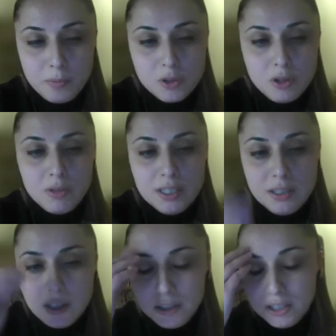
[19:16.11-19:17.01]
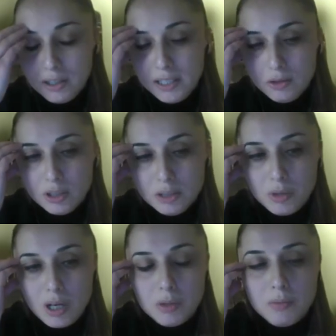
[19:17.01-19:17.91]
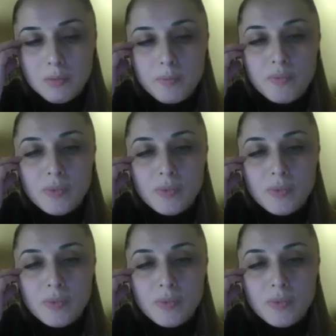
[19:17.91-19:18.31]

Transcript: solving the nonlinear least squares problem.